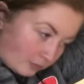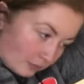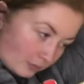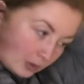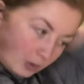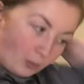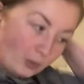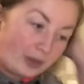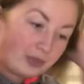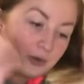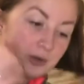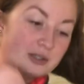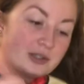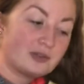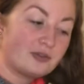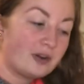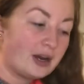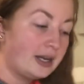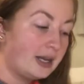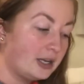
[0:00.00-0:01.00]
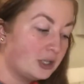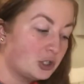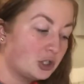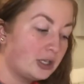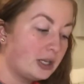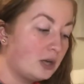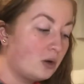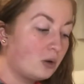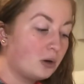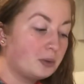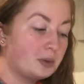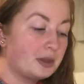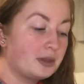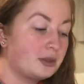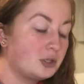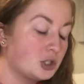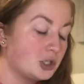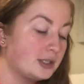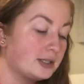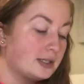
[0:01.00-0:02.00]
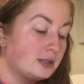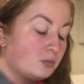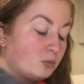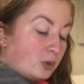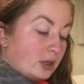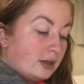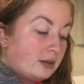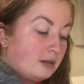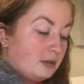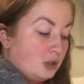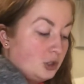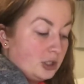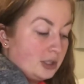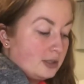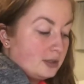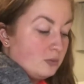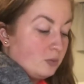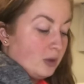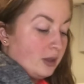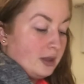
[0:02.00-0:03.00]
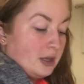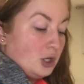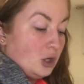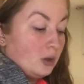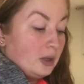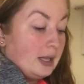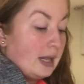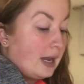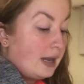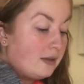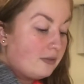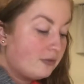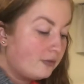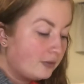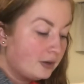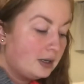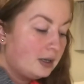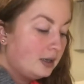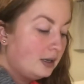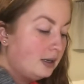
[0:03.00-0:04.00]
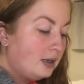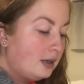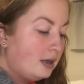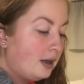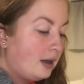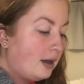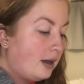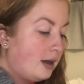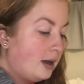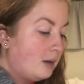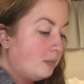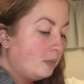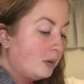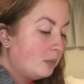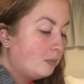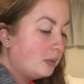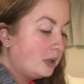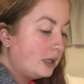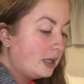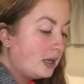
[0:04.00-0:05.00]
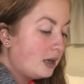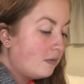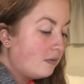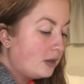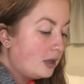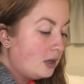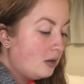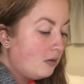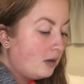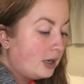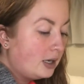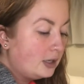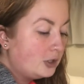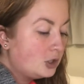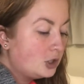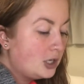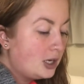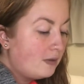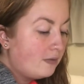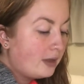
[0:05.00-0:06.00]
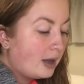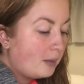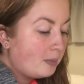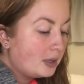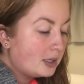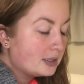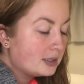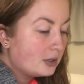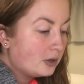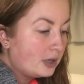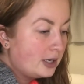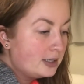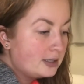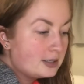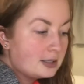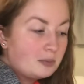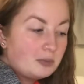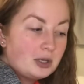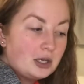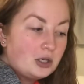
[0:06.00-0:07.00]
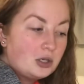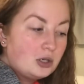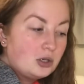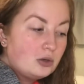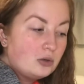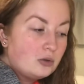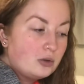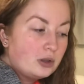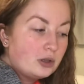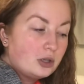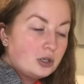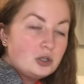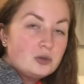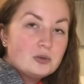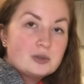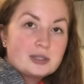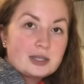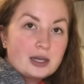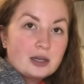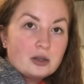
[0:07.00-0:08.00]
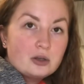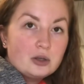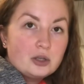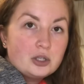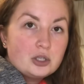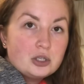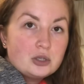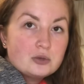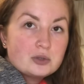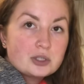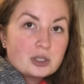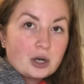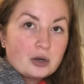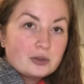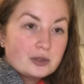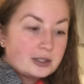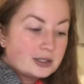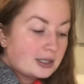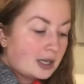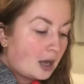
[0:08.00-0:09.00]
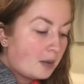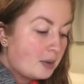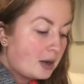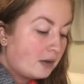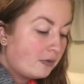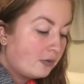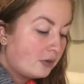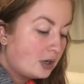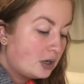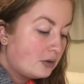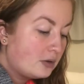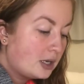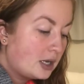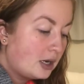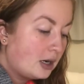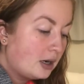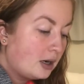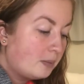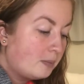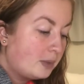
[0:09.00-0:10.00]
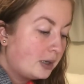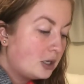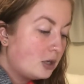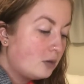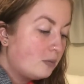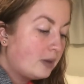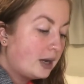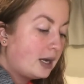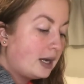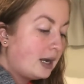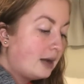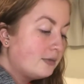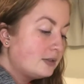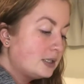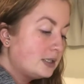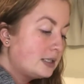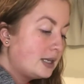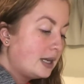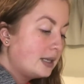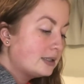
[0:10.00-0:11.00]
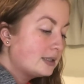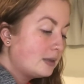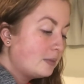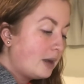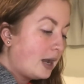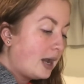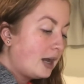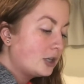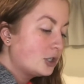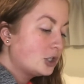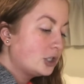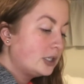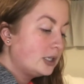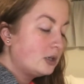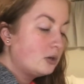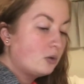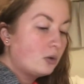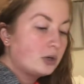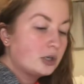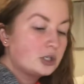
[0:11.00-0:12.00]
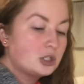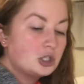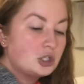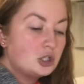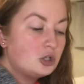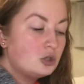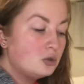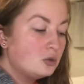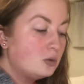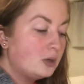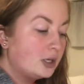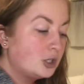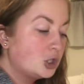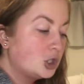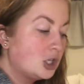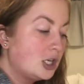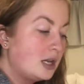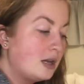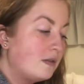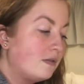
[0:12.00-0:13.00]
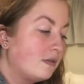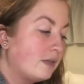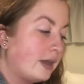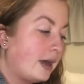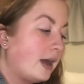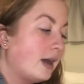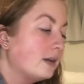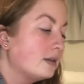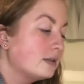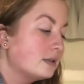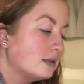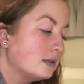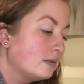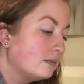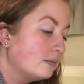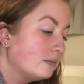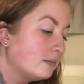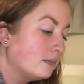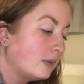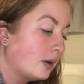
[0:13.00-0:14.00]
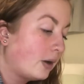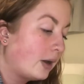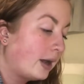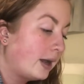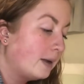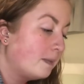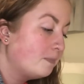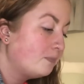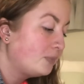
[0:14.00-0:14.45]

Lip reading: whether it's financially or with just within your life. But believe that you can achieve that because there is something new, the new cycle, a new start that's coming for you here, but you might have to take some action in order to achieve that, okay?